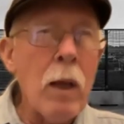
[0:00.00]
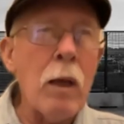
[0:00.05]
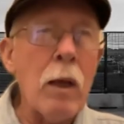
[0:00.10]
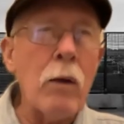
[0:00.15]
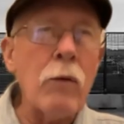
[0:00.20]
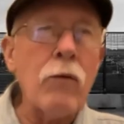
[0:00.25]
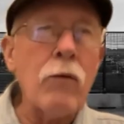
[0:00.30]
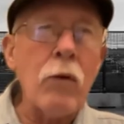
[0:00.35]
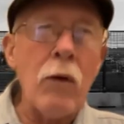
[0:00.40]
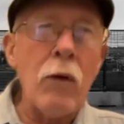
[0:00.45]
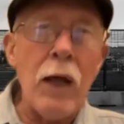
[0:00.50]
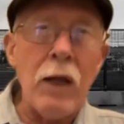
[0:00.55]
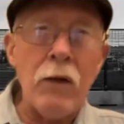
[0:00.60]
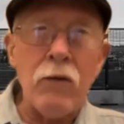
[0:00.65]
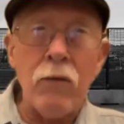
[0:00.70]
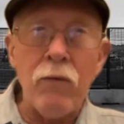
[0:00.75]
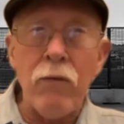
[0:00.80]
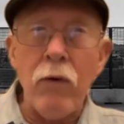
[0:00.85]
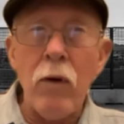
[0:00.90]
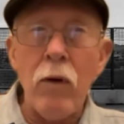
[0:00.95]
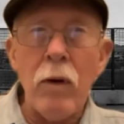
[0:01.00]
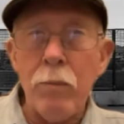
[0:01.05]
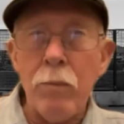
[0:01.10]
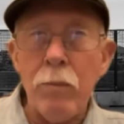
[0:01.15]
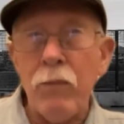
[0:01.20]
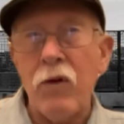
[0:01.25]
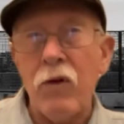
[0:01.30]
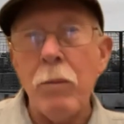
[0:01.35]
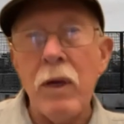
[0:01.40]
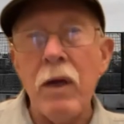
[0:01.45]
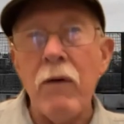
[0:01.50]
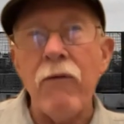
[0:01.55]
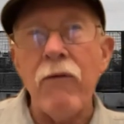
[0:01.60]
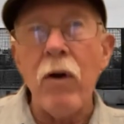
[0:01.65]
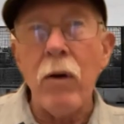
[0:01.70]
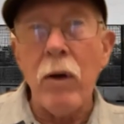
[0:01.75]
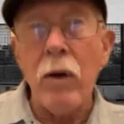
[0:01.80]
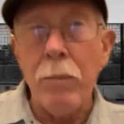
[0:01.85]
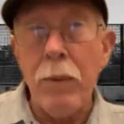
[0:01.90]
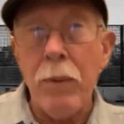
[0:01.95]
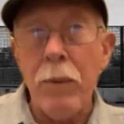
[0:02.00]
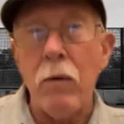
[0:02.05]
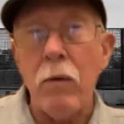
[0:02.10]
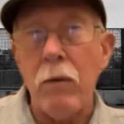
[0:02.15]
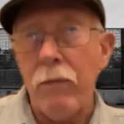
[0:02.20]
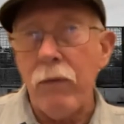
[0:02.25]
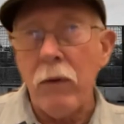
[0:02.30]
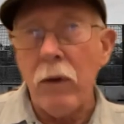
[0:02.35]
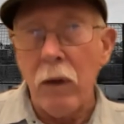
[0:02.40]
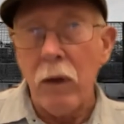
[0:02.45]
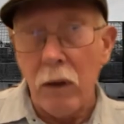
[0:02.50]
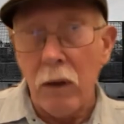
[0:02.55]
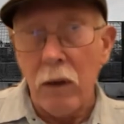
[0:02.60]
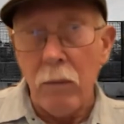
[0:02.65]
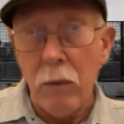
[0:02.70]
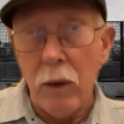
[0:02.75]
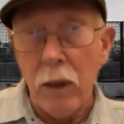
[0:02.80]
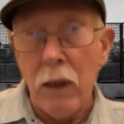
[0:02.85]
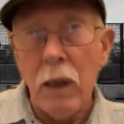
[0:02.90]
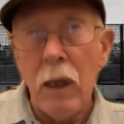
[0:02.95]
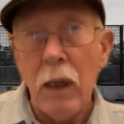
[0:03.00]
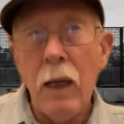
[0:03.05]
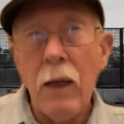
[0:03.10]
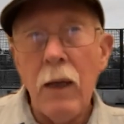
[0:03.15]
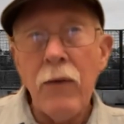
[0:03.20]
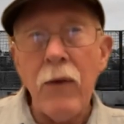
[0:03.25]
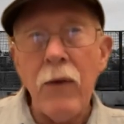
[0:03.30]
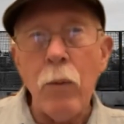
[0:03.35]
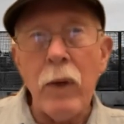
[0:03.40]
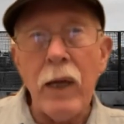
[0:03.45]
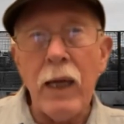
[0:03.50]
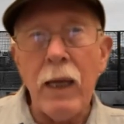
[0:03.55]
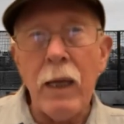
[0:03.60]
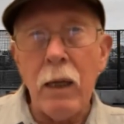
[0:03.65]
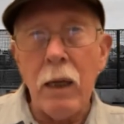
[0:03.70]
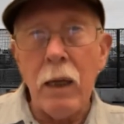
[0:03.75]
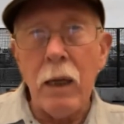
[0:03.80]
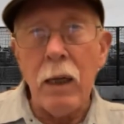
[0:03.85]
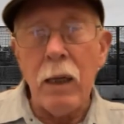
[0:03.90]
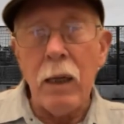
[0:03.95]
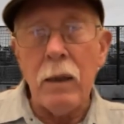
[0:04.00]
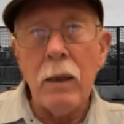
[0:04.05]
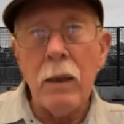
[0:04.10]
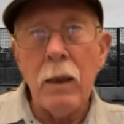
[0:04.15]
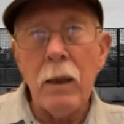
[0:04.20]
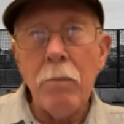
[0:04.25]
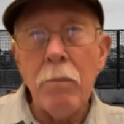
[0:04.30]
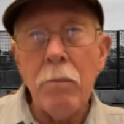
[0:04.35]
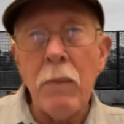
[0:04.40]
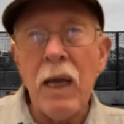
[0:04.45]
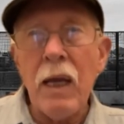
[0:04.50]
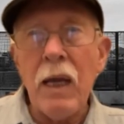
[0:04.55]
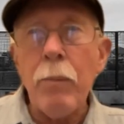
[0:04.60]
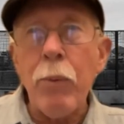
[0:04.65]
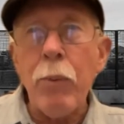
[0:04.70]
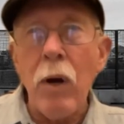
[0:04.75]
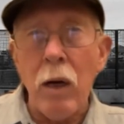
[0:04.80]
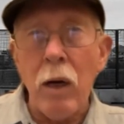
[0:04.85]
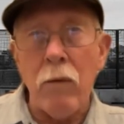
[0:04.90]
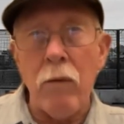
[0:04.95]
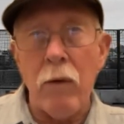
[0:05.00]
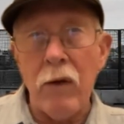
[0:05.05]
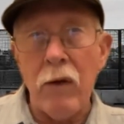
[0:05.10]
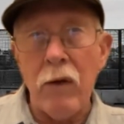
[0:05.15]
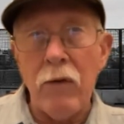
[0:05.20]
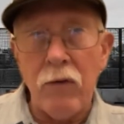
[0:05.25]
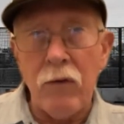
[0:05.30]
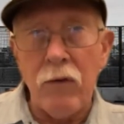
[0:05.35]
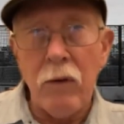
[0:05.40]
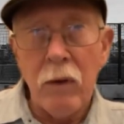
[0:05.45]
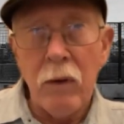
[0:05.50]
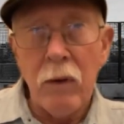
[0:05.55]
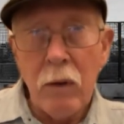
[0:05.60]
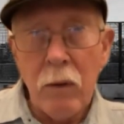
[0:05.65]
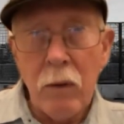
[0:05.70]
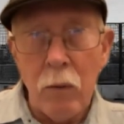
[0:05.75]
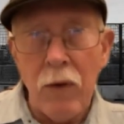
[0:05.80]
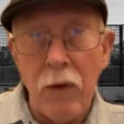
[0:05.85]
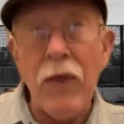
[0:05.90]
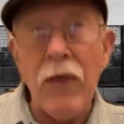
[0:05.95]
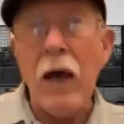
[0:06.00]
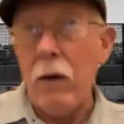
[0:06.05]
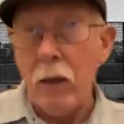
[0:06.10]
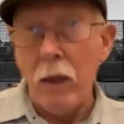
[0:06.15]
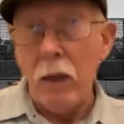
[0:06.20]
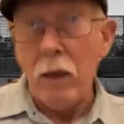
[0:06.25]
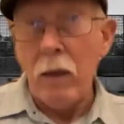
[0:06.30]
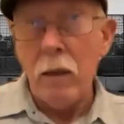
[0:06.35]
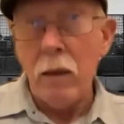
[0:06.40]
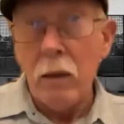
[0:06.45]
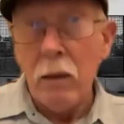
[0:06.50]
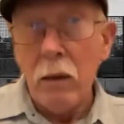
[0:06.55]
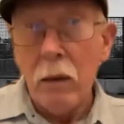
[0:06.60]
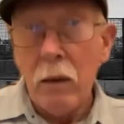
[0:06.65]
And so that's very, to me, a very powerful argument that we cannot make progress without it.